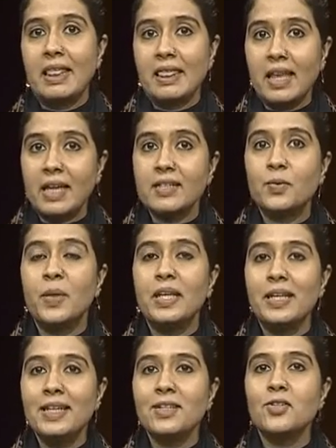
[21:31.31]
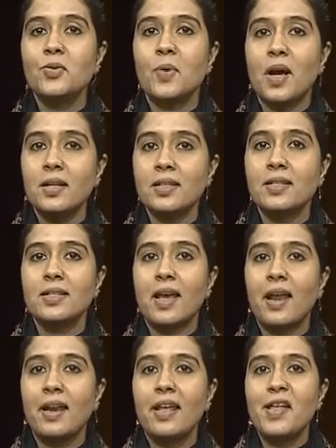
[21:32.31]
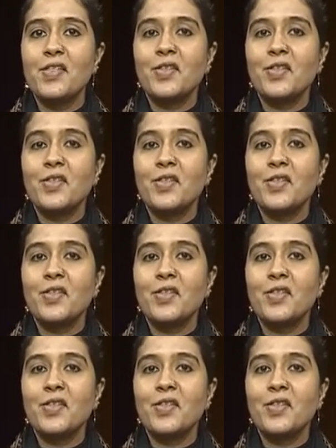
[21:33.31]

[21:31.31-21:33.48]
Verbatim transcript: that we need to understand